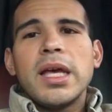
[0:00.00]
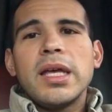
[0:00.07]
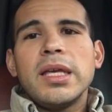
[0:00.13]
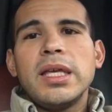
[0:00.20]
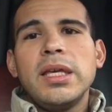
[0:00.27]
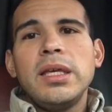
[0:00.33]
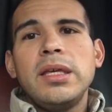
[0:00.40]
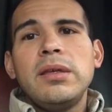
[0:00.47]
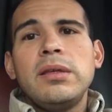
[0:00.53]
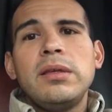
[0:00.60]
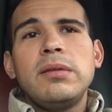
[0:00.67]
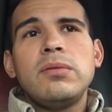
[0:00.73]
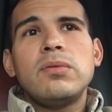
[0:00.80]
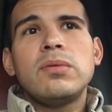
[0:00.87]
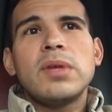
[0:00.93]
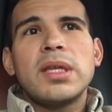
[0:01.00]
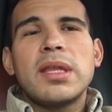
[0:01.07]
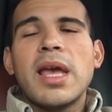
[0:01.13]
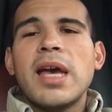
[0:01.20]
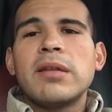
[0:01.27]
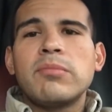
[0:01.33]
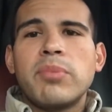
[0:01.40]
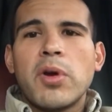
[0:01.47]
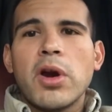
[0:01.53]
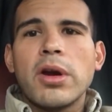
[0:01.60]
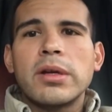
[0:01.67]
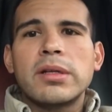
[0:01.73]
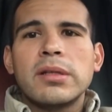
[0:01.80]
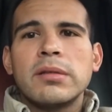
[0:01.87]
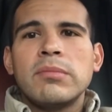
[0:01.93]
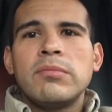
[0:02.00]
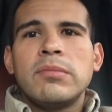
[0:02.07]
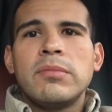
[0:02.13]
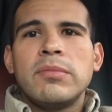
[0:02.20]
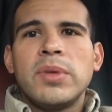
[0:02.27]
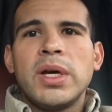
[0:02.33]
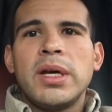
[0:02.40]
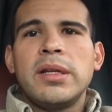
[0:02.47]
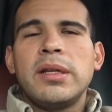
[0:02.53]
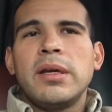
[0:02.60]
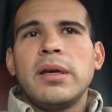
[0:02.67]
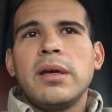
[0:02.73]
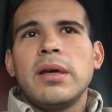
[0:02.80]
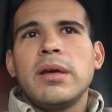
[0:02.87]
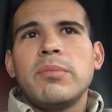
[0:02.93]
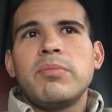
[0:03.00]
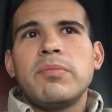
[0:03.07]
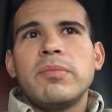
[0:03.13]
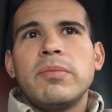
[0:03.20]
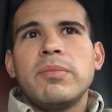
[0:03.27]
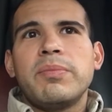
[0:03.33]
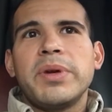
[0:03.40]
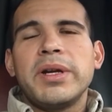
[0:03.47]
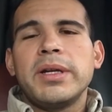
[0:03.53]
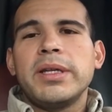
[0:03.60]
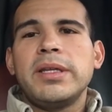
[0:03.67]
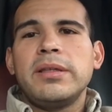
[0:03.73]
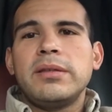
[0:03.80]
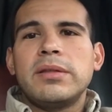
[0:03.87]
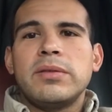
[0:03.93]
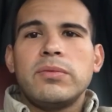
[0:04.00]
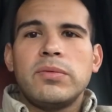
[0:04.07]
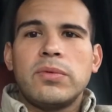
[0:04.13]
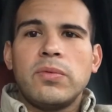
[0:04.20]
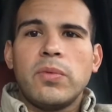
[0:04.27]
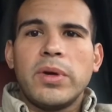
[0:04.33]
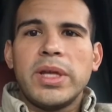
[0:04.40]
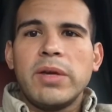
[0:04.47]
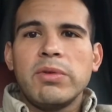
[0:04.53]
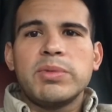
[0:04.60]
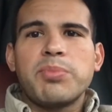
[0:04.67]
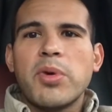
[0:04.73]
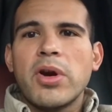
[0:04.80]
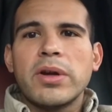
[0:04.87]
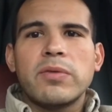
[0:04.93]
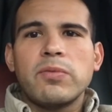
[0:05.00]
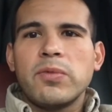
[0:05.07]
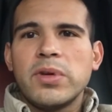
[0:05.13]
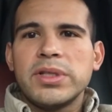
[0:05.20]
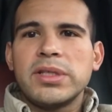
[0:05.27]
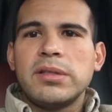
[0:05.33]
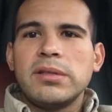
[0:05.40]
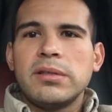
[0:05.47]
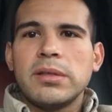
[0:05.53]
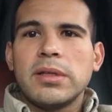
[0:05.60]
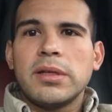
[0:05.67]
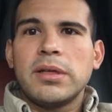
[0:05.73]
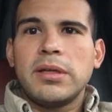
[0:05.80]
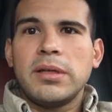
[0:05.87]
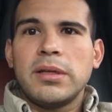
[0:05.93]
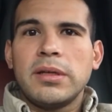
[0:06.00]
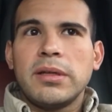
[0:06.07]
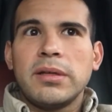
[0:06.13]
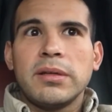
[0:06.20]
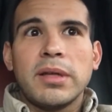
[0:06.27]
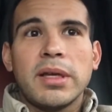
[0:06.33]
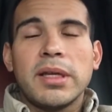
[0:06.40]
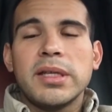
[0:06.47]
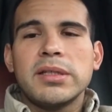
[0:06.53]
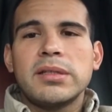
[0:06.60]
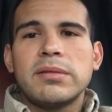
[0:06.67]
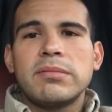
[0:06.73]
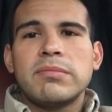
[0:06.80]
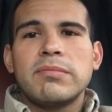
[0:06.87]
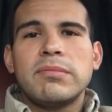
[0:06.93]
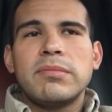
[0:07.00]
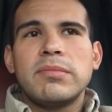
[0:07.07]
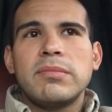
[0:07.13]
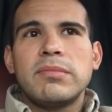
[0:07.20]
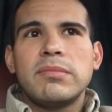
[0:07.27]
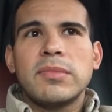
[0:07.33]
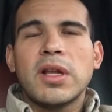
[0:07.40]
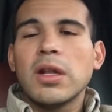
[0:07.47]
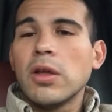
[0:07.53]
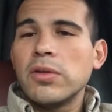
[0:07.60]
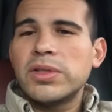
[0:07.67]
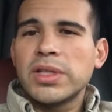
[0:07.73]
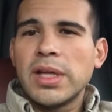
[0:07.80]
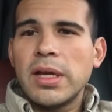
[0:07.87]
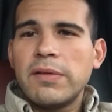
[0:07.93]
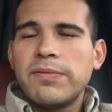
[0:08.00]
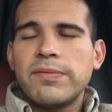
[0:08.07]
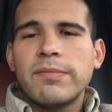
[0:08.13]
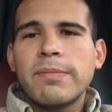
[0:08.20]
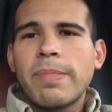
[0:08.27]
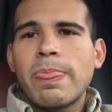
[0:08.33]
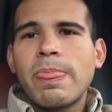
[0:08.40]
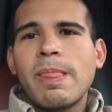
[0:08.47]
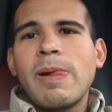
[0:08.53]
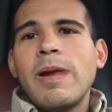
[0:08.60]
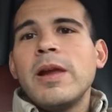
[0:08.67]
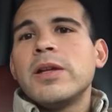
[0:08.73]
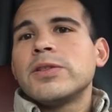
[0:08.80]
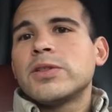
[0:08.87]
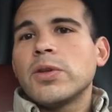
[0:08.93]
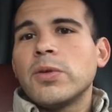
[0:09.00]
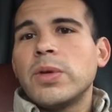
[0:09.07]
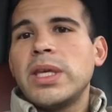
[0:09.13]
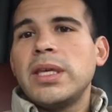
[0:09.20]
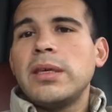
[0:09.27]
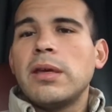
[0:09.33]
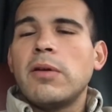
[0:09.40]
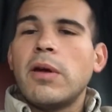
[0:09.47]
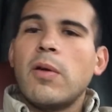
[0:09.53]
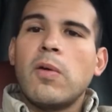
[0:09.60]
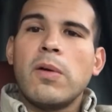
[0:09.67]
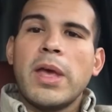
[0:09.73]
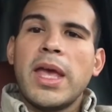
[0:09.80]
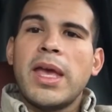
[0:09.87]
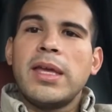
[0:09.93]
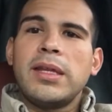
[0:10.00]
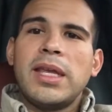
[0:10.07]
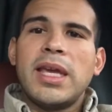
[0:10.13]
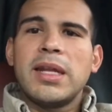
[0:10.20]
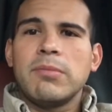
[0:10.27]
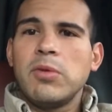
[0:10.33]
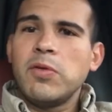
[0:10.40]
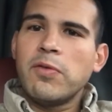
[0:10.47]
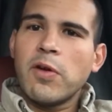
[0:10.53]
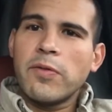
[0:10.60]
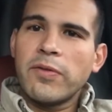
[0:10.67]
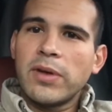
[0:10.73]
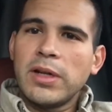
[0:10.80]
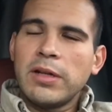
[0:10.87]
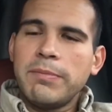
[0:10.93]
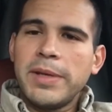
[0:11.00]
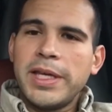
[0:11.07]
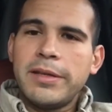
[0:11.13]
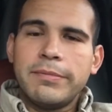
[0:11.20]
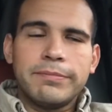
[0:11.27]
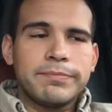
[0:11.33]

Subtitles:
He had gotten parked, but apparently where he was parked wasn't, I guess, close enough. So he had to move over a little bit.